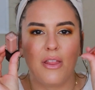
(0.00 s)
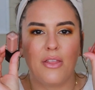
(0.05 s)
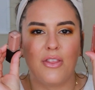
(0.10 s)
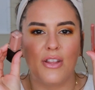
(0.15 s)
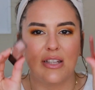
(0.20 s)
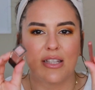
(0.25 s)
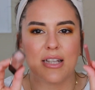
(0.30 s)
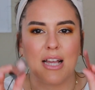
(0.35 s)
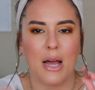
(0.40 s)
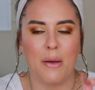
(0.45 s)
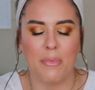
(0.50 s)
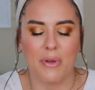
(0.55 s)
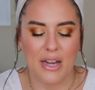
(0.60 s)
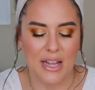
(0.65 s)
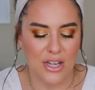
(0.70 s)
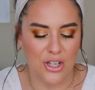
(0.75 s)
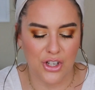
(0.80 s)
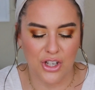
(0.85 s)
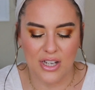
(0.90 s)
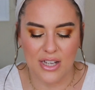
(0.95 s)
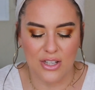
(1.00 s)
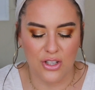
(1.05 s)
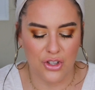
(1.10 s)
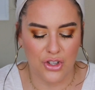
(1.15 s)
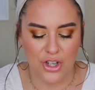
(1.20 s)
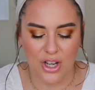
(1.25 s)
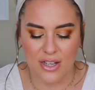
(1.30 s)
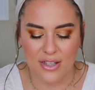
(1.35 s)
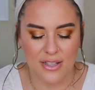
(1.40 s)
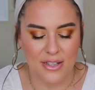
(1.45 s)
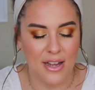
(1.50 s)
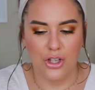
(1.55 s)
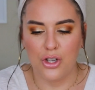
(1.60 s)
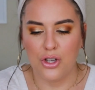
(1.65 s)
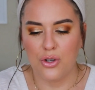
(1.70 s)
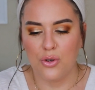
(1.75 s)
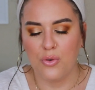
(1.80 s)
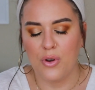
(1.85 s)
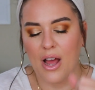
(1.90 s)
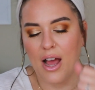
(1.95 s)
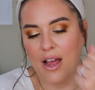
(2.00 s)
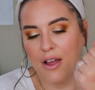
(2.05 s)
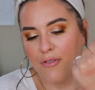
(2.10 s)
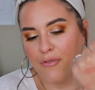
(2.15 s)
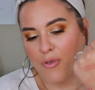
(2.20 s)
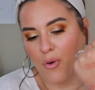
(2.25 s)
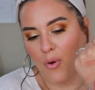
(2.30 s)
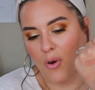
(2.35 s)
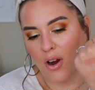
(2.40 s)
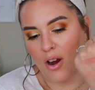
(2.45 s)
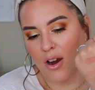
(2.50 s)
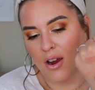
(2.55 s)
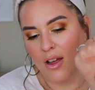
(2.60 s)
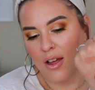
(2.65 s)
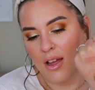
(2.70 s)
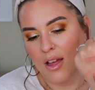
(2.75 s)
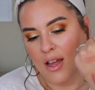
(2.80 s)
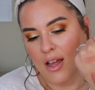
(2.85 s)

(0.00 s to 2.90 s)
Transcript: This combination is just to die for.